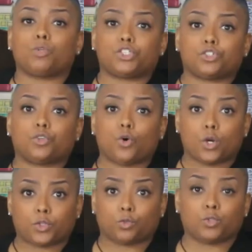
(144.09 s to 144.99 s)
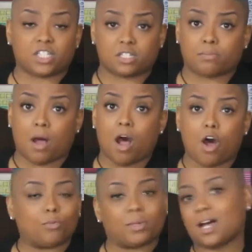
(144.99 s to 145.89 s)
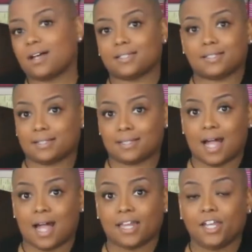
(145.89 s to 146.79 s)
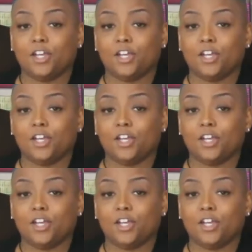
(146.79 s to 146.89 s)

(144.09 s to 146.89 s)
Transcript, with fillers: what you're going through is small because it's not.